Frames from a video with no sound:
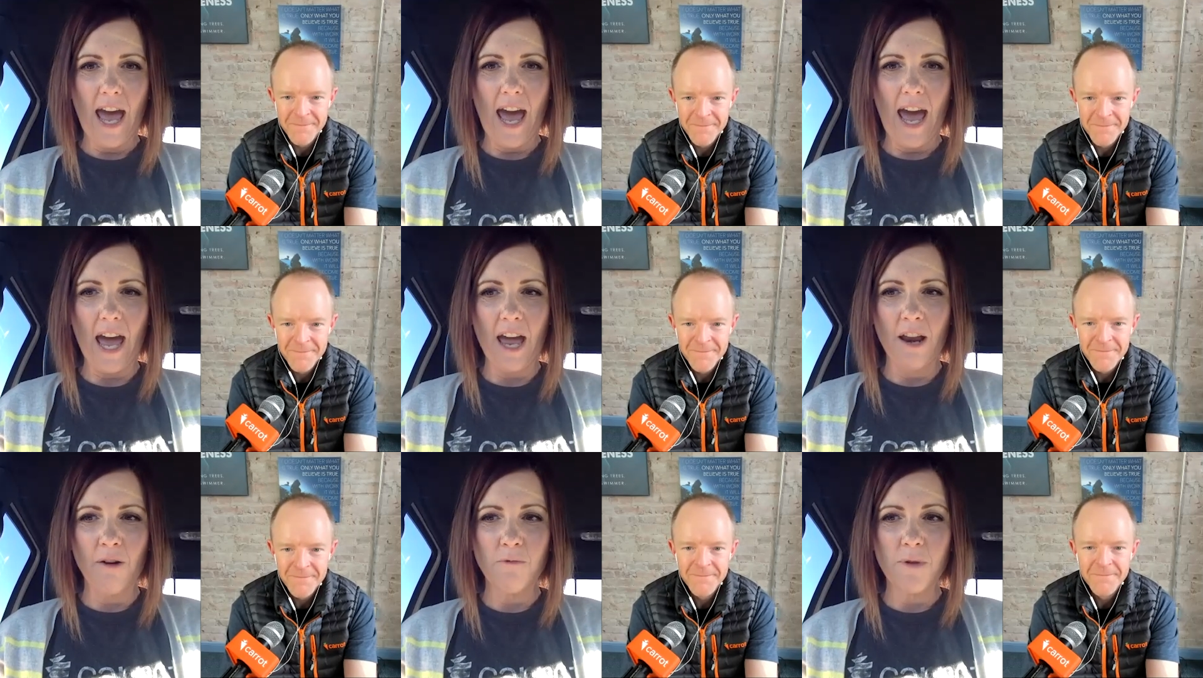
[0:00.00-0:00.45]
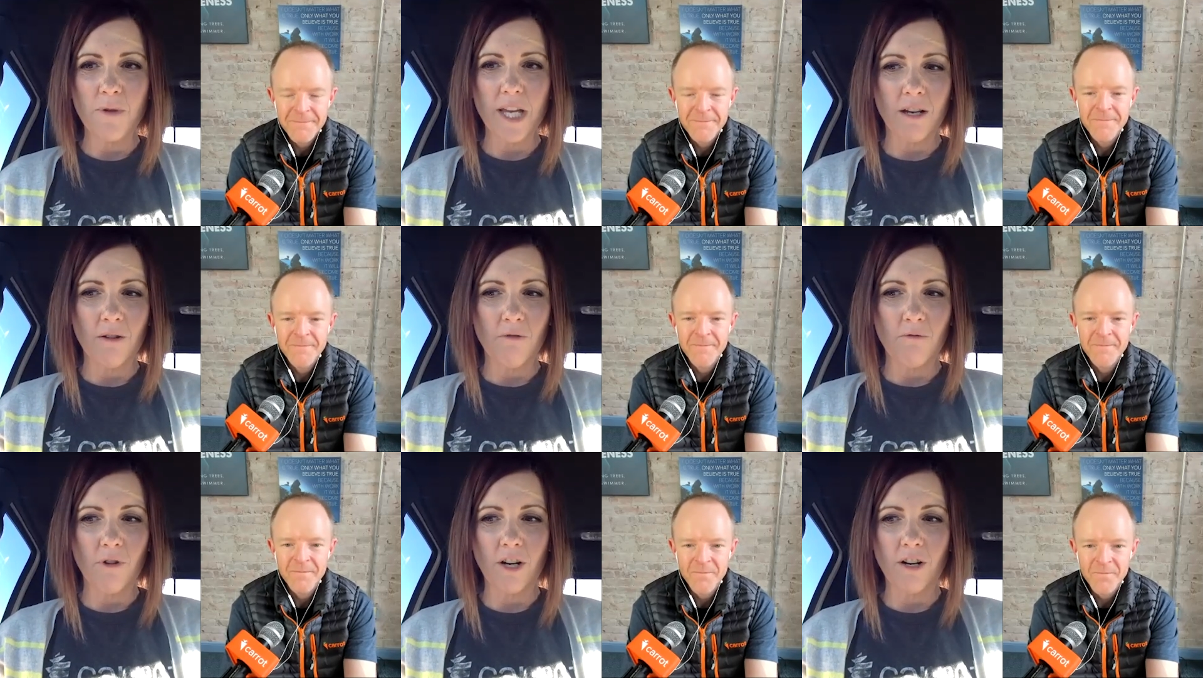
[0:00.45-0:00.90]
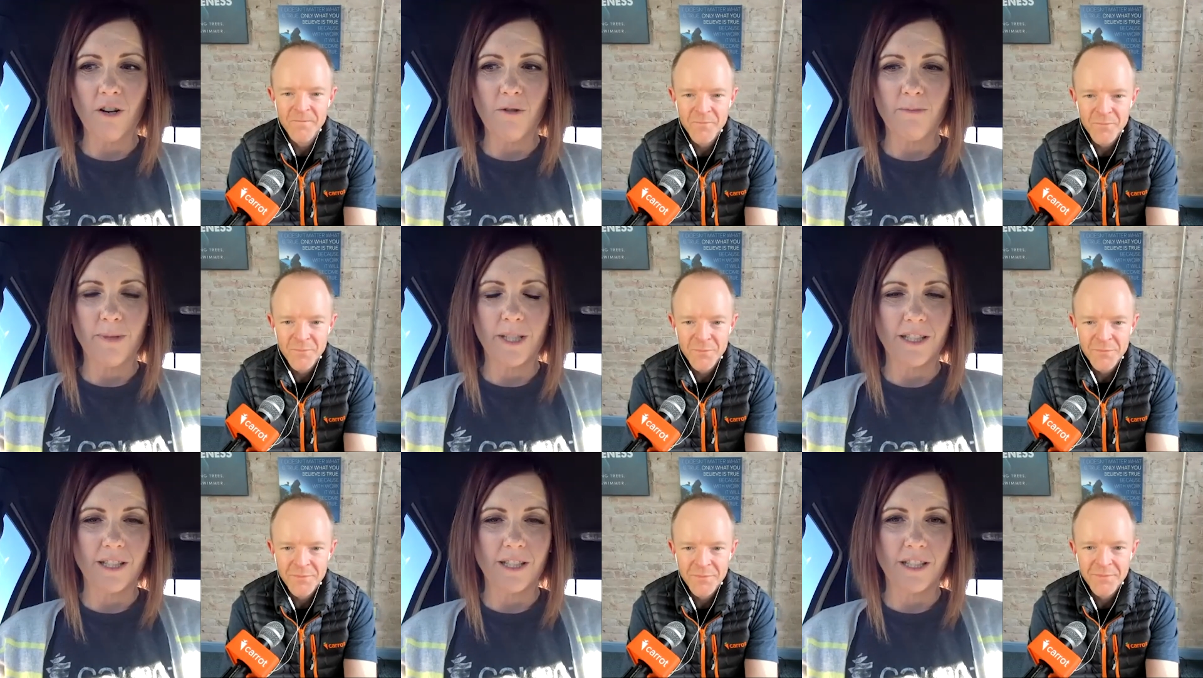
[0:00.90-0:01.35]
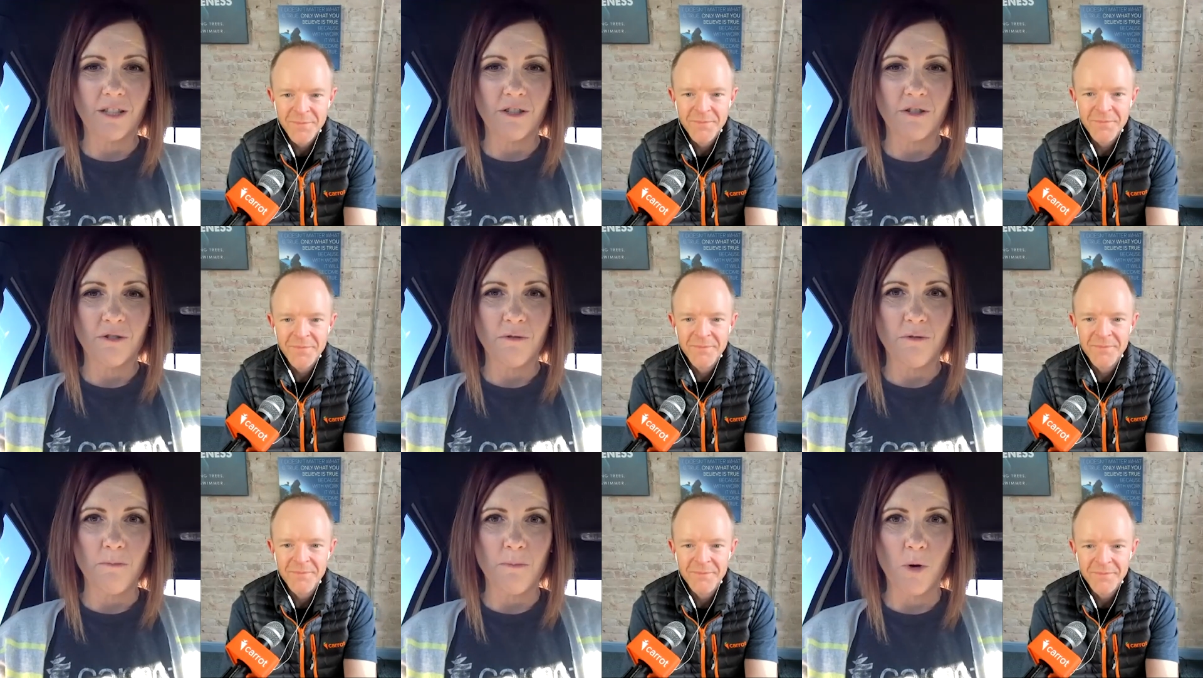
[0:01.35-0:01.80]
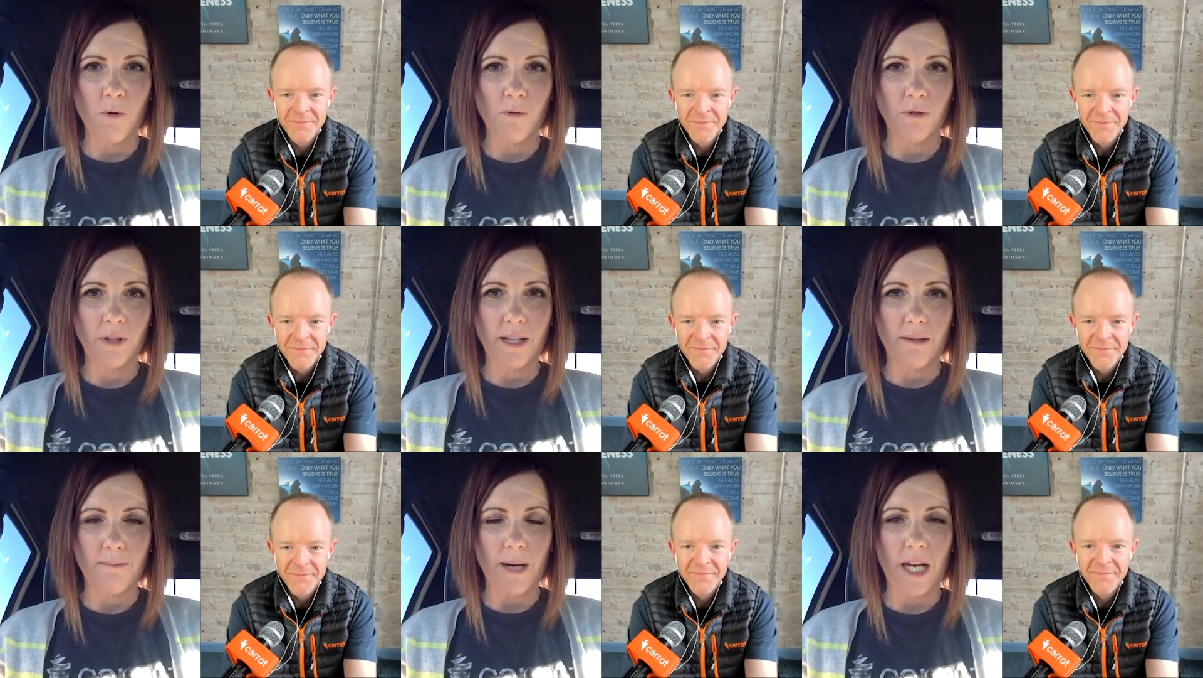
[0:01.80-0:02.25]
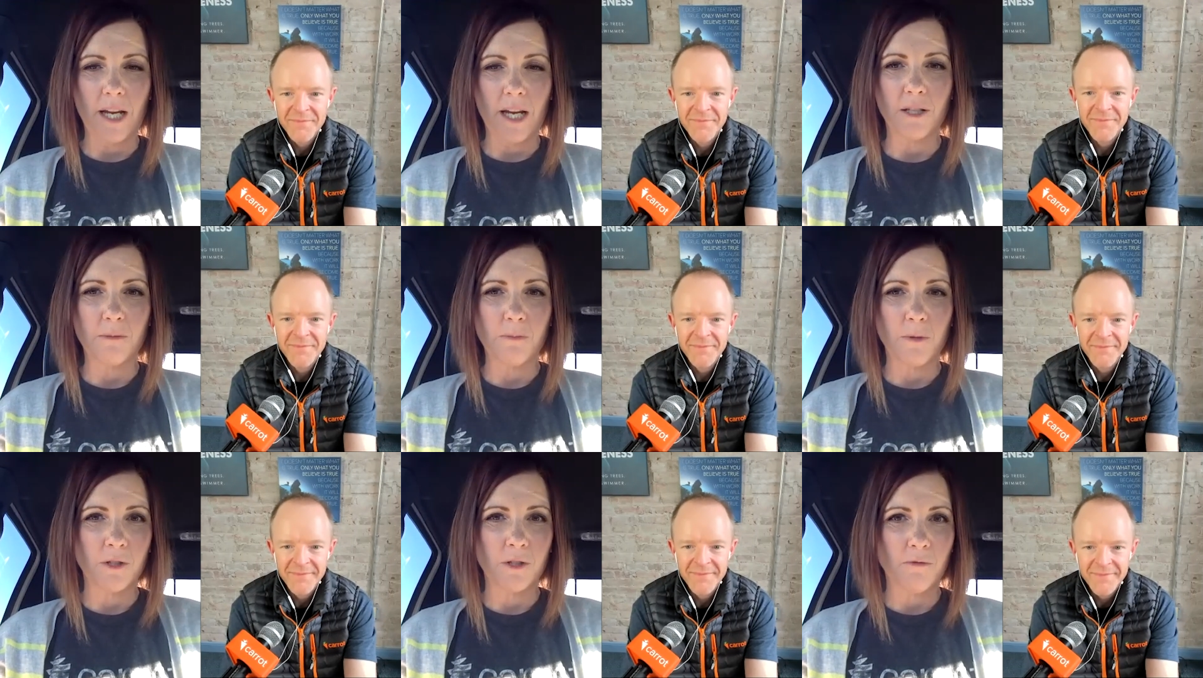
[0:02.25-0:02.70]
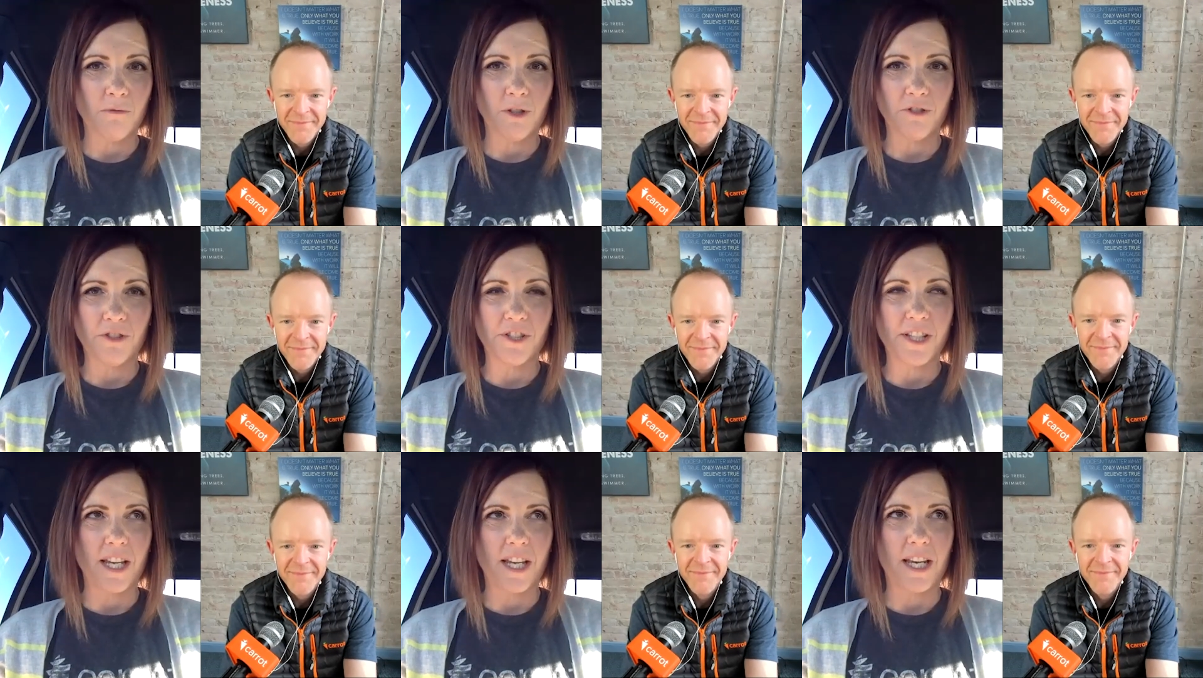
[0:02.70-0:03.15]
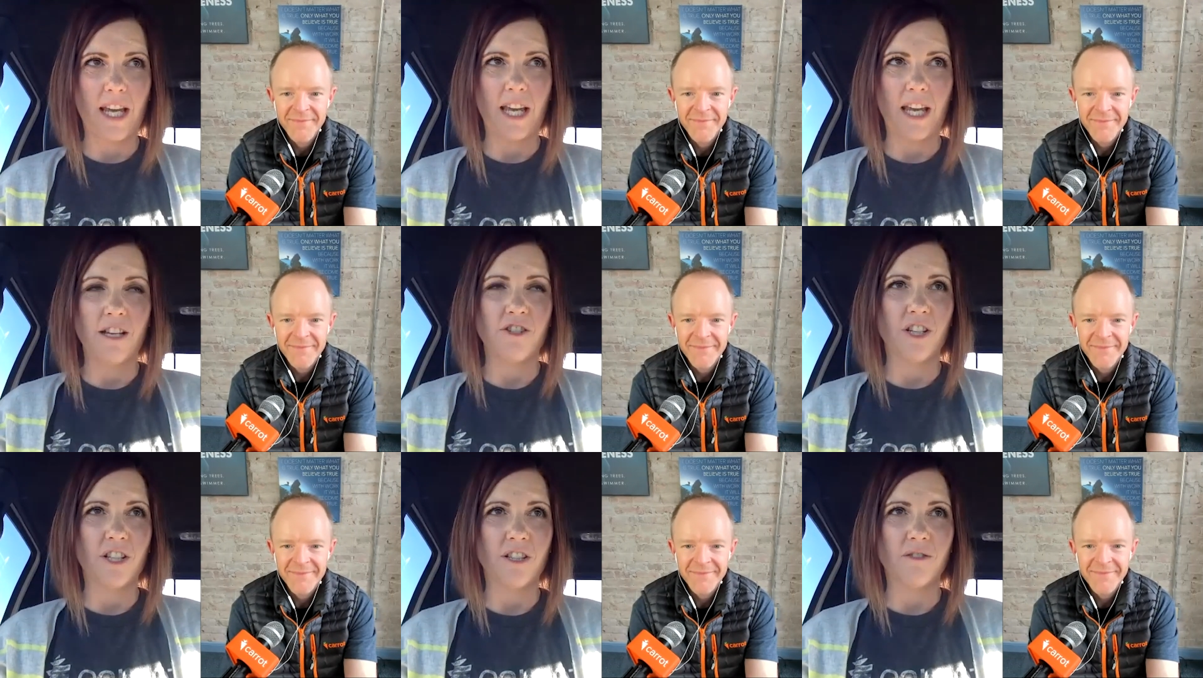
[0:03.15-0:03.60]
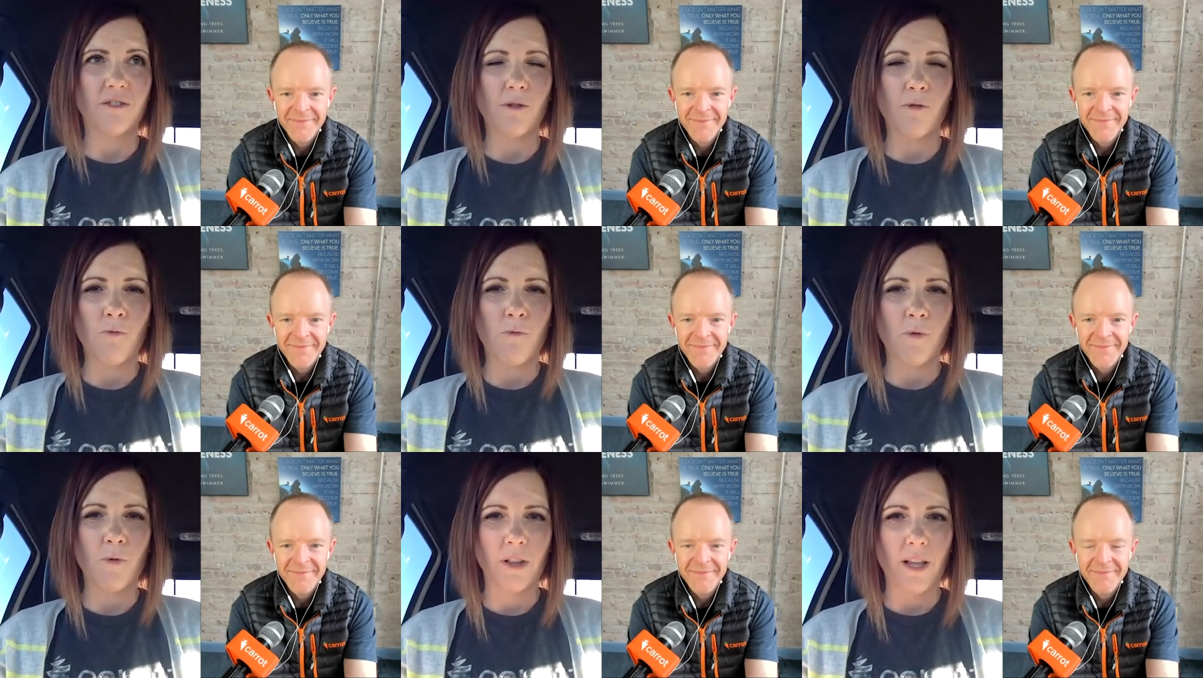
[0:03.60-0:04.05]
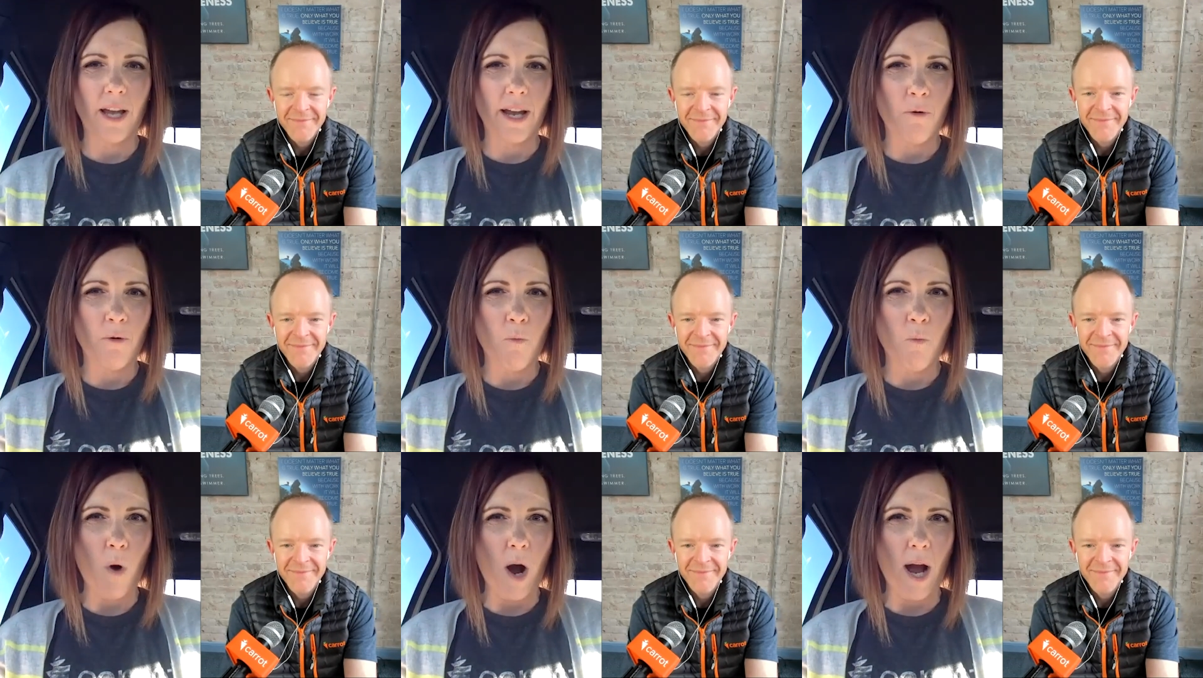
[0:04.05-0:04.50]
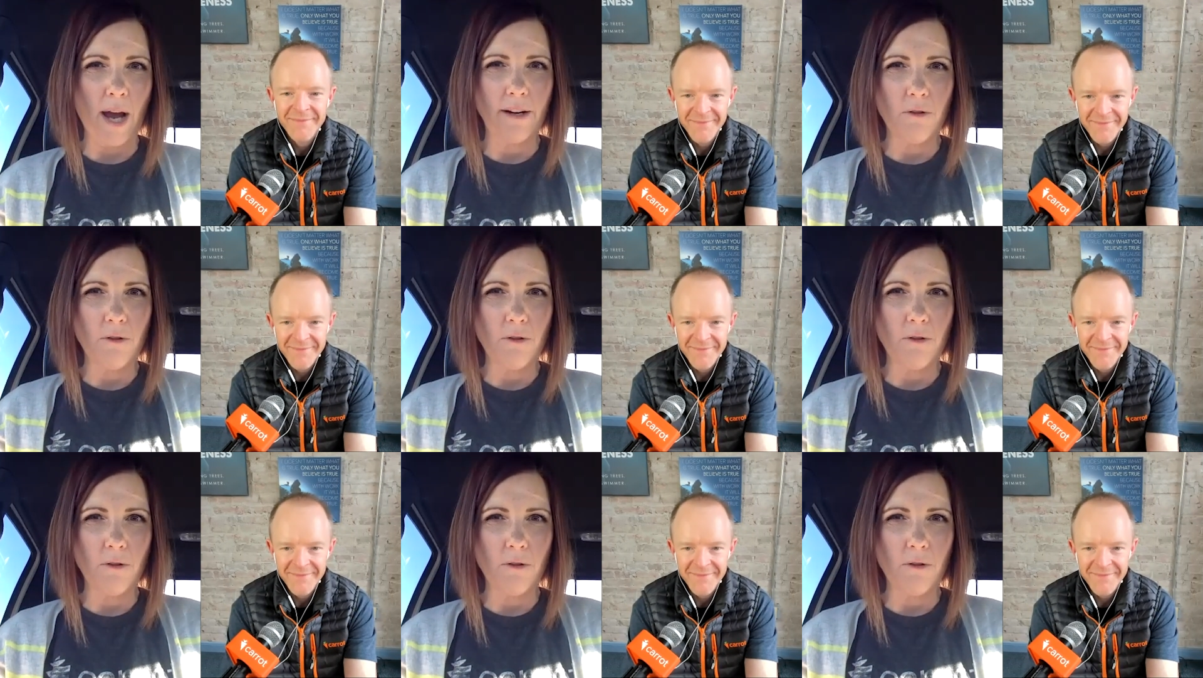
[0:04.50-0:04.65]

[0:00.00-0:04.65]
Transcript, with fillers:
Speaker 1: and we can run our businesses remotely. My husband's a real estate agent. So we're like, why